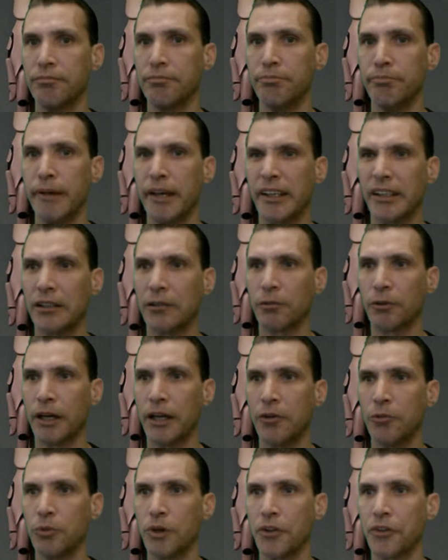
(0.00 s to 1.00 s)
meddle
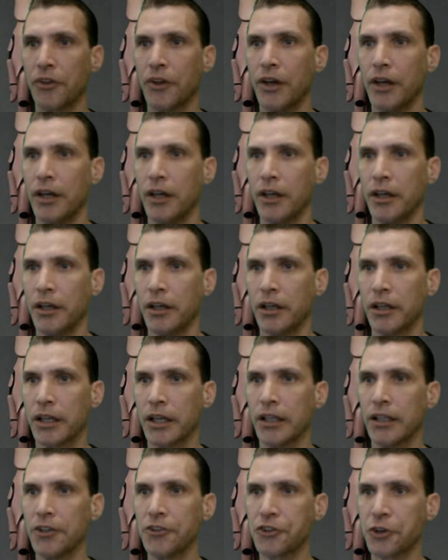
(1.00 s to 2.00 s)
around with.
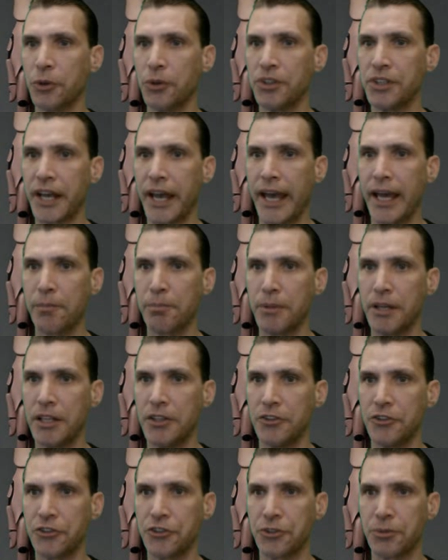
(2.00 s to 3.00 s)
Okay, let's go into
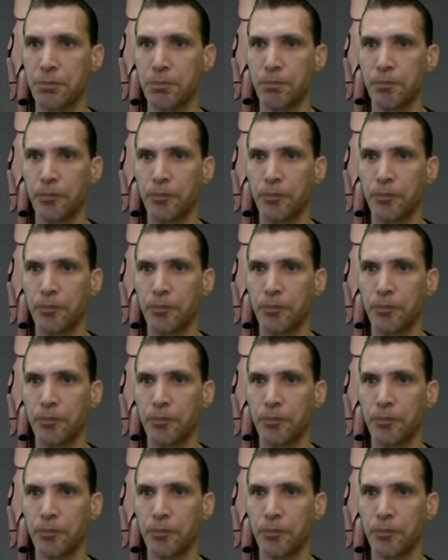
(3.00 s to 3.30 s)
admins.